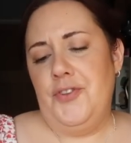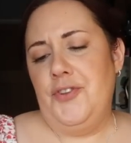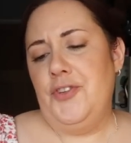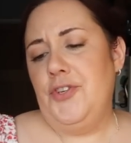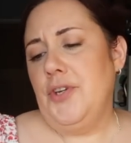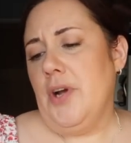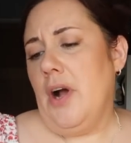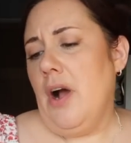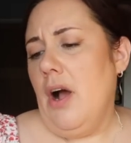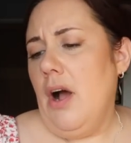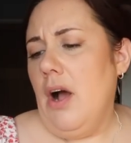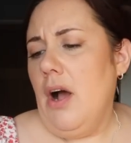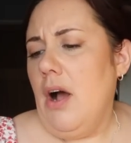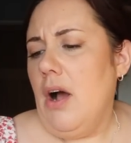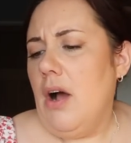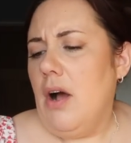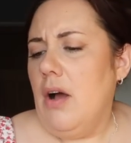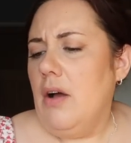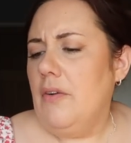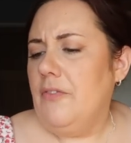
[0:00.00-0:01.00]

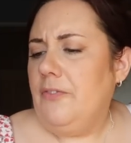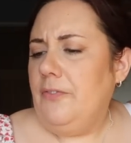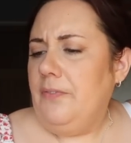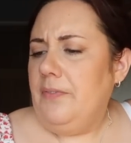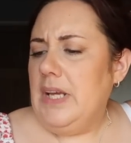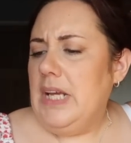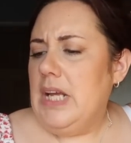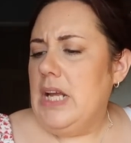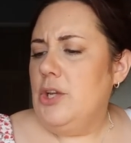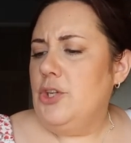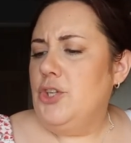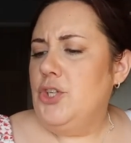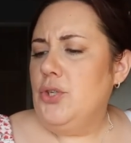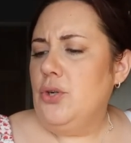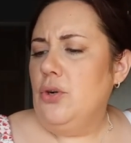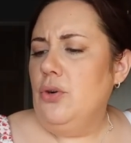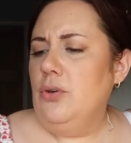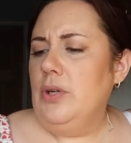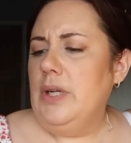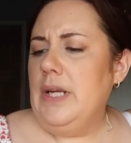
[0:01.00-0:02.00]
jar of the
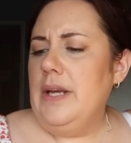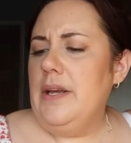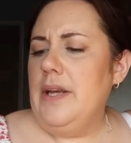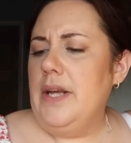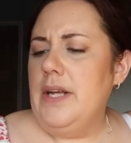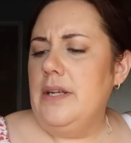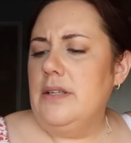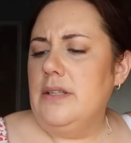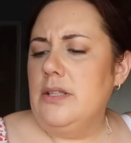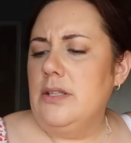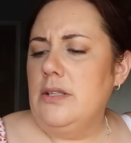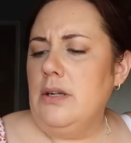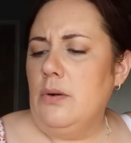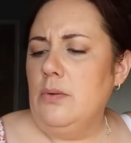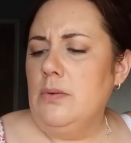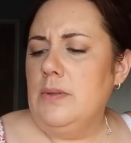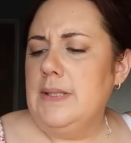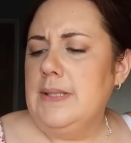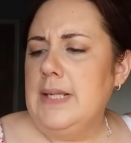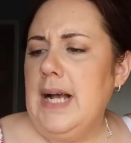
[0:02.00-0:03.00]
chunky
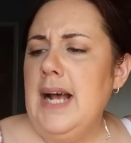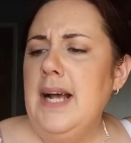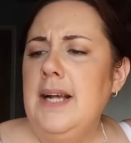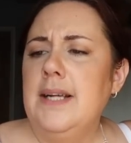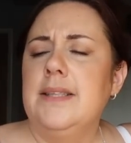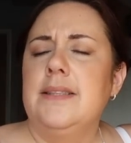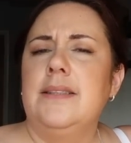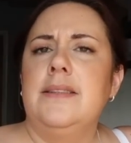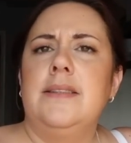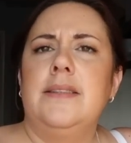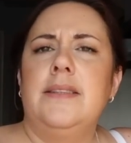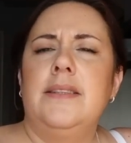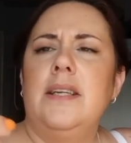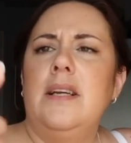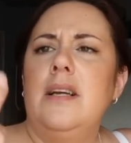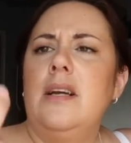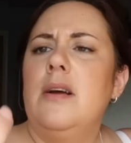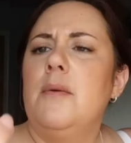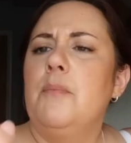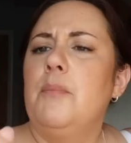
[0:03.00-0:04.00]
salsa
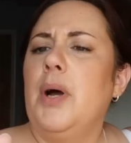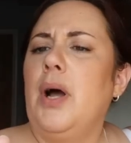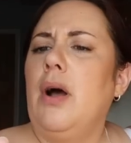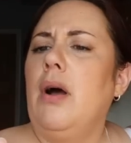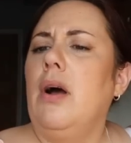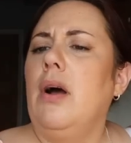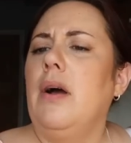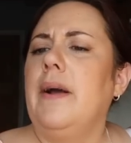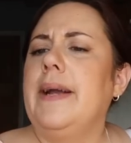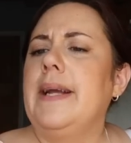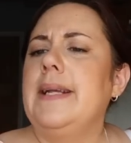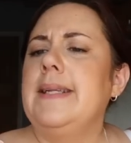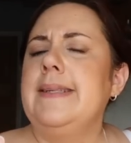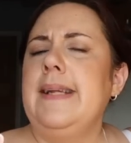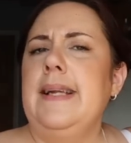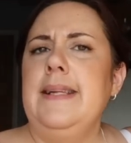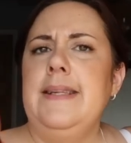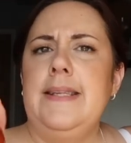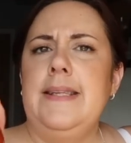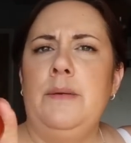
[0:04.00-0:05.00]
by
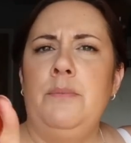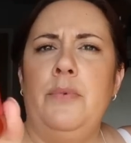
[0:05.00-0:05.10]
Santa